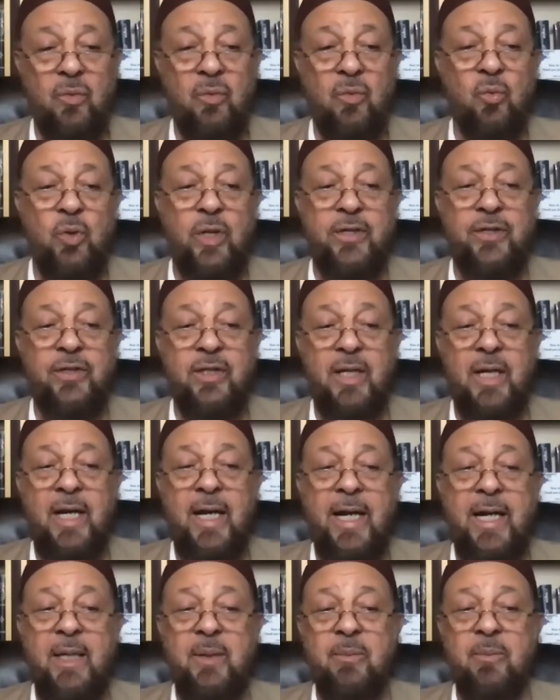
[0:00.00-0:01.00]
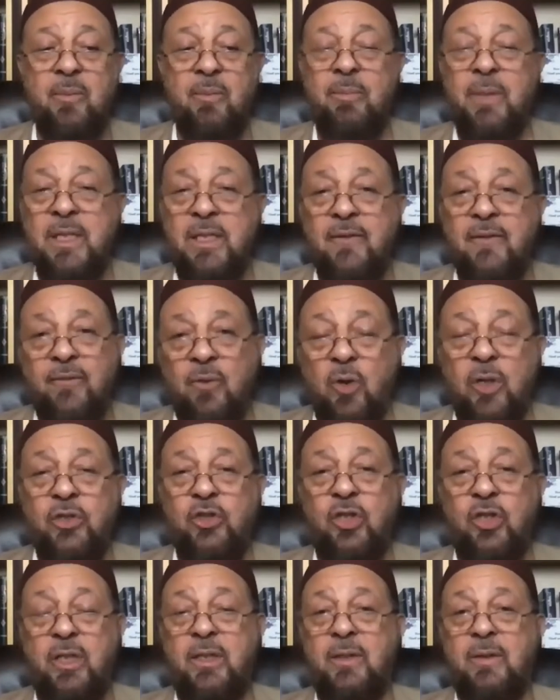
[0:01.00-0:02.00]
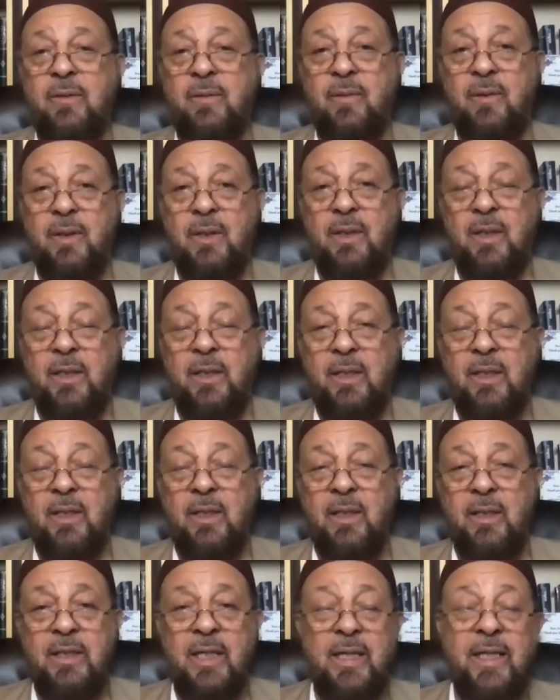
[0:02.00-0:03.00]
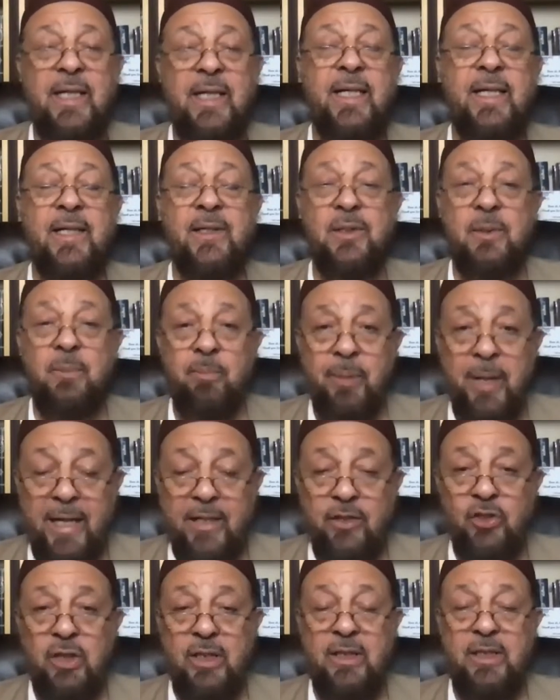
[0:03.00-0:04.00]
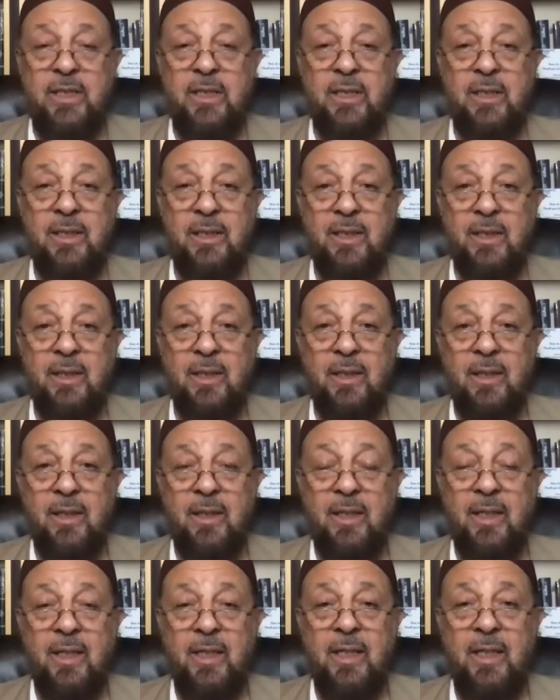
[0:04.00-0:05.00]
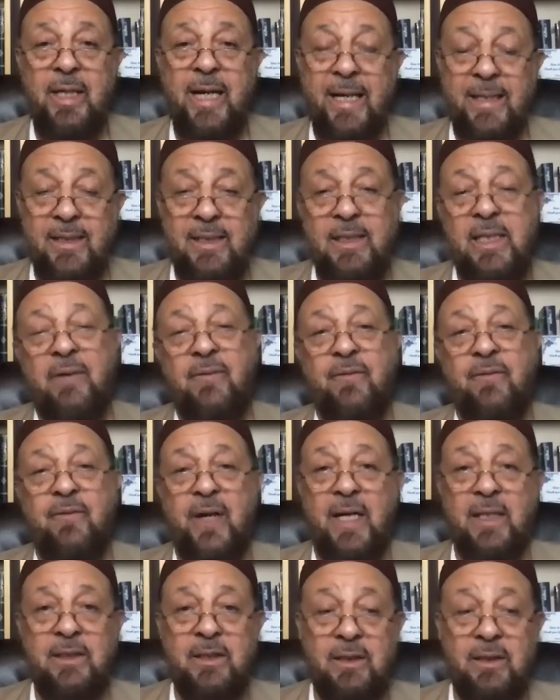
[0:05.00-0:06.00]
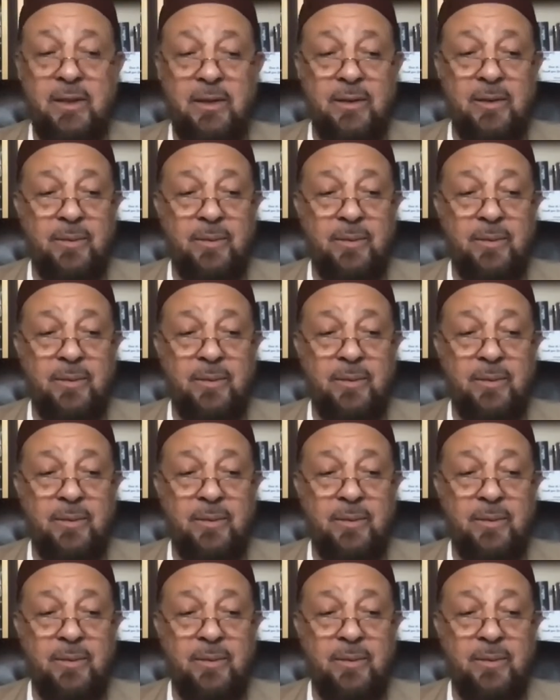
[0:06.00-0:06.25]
with a misfortune, then he is patient and steadfast.